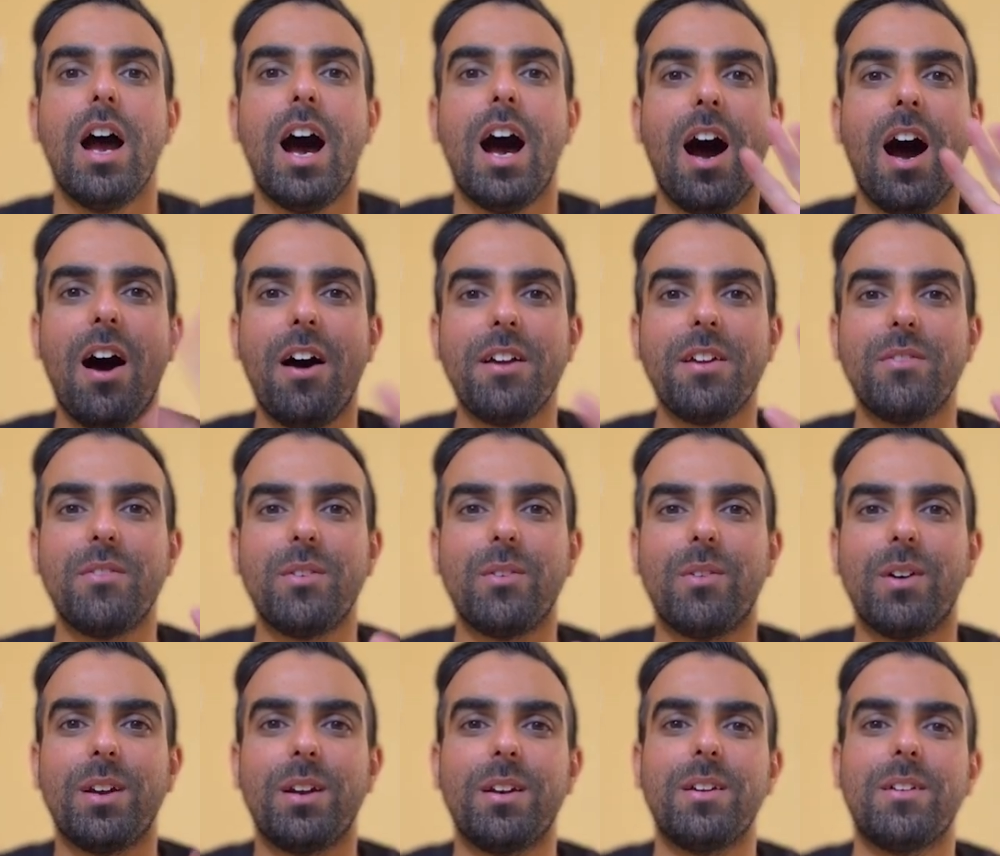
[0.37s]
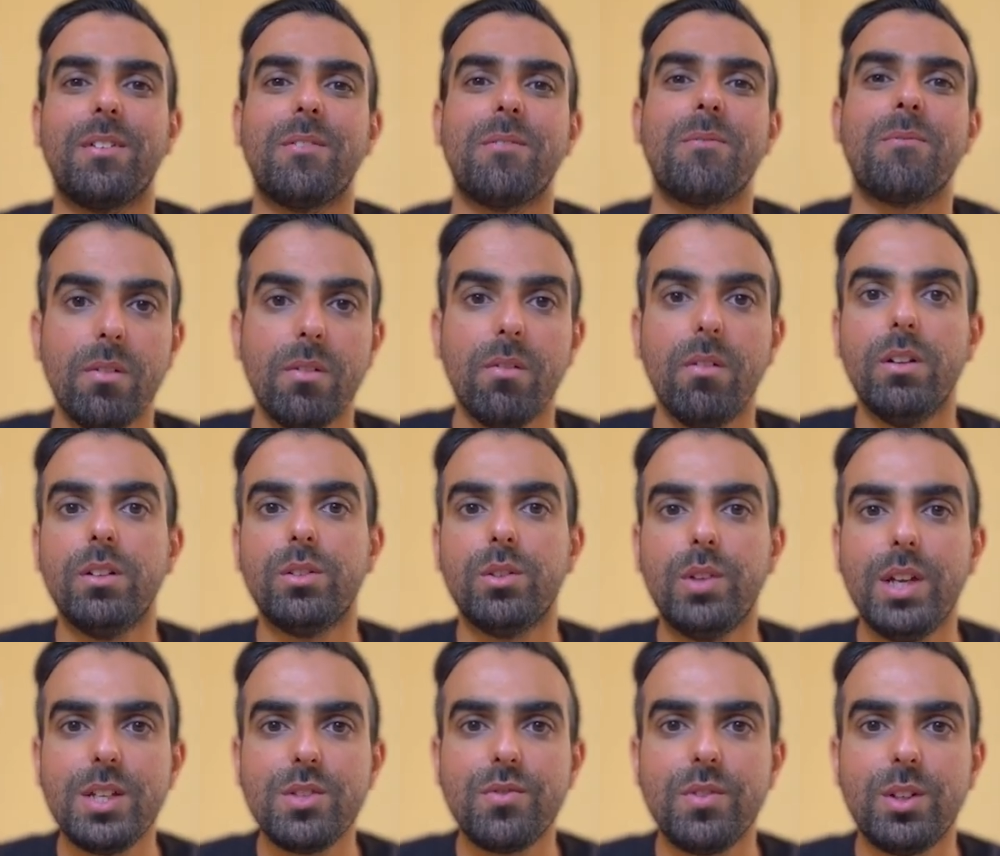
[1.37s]
Hi everyone. In
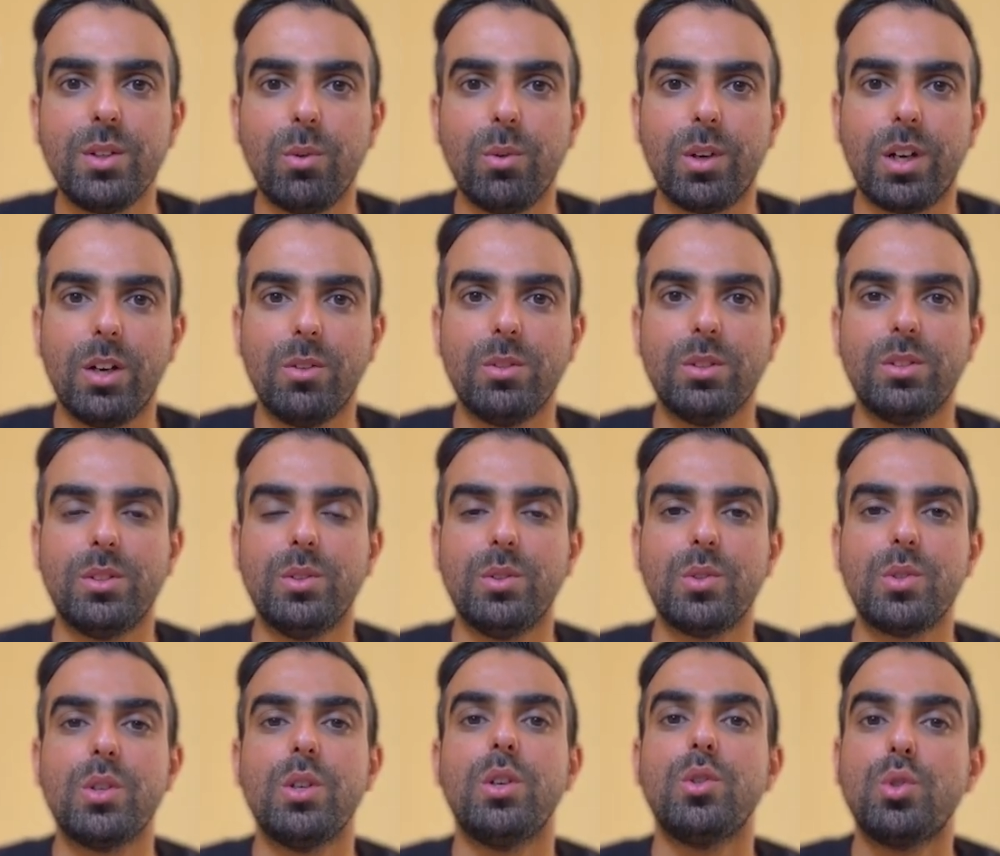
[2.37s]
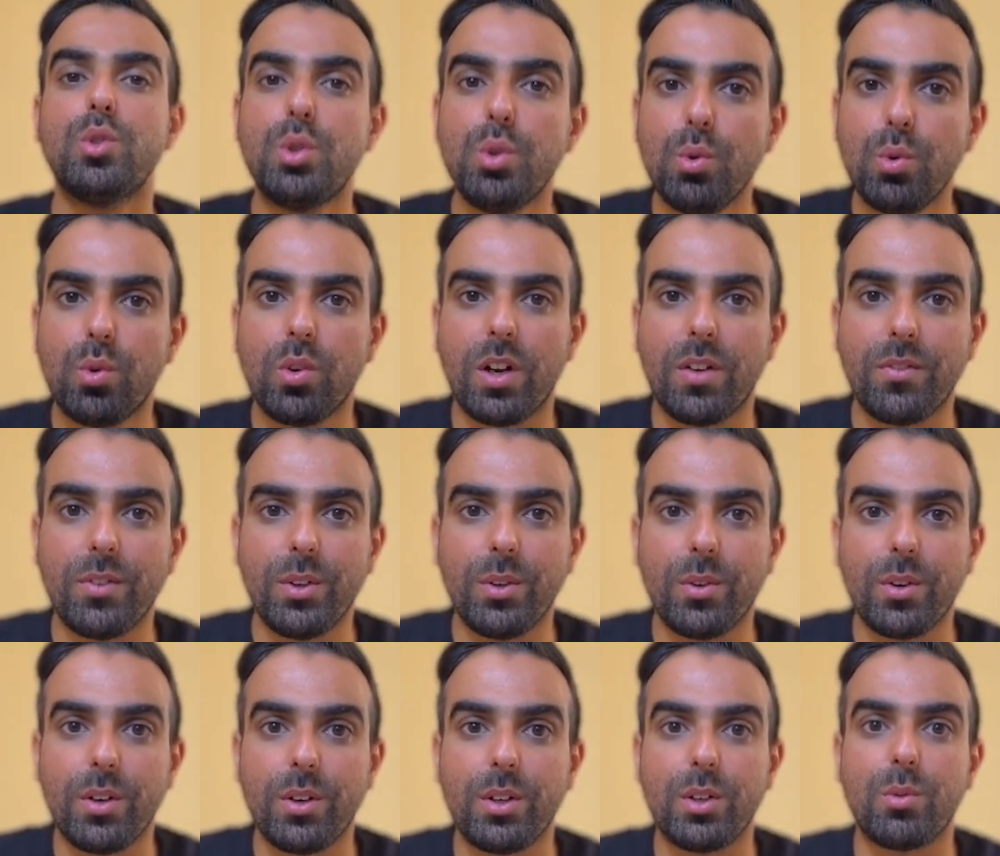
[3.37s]
today's video, we're going to use two graph
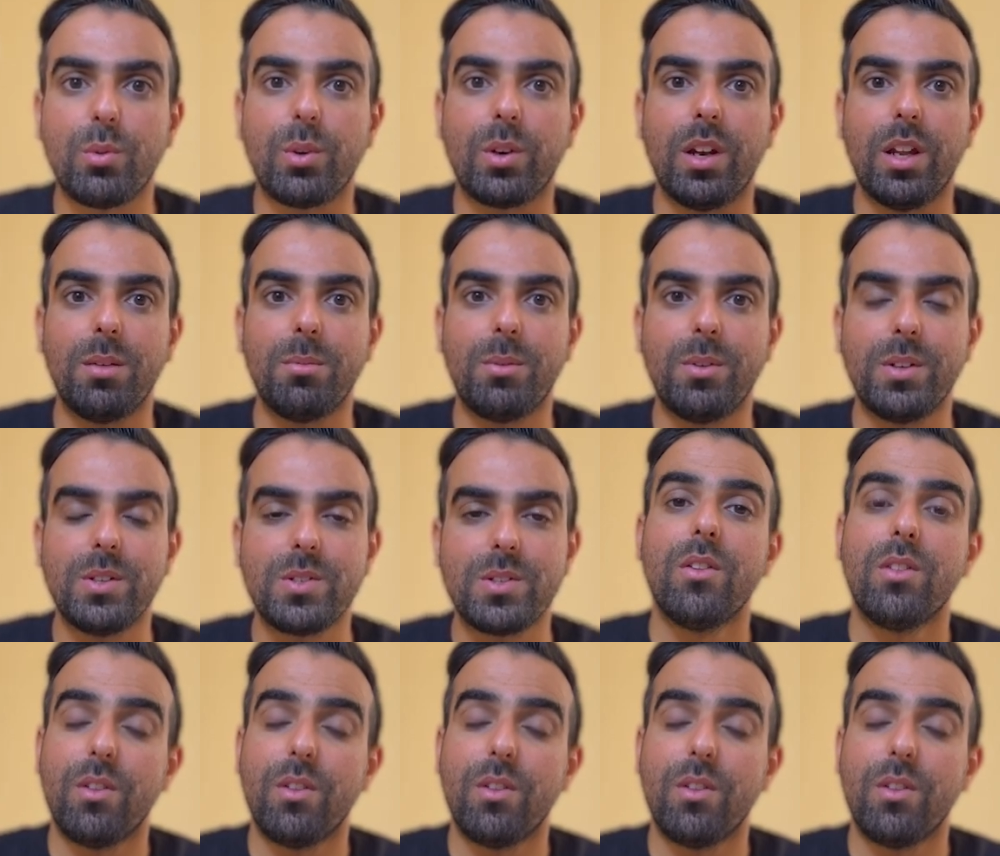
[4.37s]
neural network libraries.